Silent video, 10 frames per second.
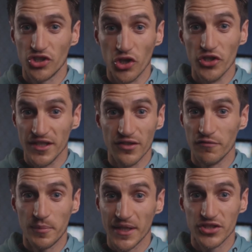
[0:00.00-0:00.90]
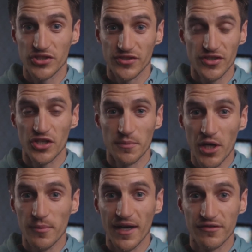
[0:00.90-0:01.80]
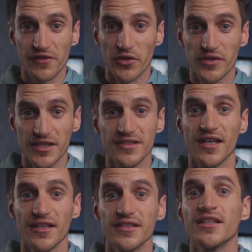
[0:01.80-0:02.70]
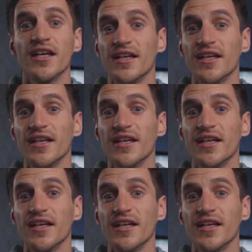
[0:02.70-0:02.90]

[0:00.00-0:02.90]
good enough pictures on a mobile phone these days.